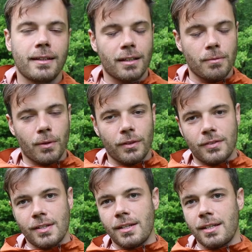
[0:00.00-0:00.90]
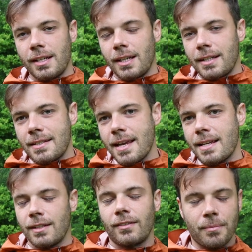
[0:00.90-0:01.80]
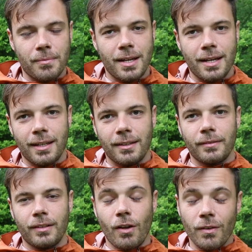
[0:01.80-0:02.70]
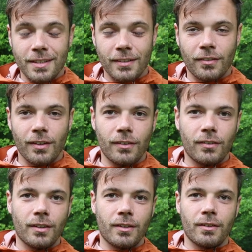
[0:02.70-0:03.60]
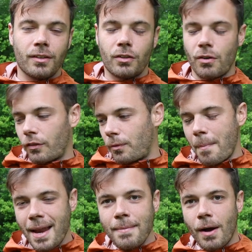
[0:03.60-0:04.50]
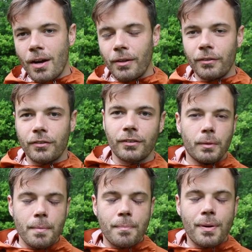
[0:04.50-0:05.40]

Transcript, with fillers: They're gonna want to take it somewhere long distance and across many miles. It would have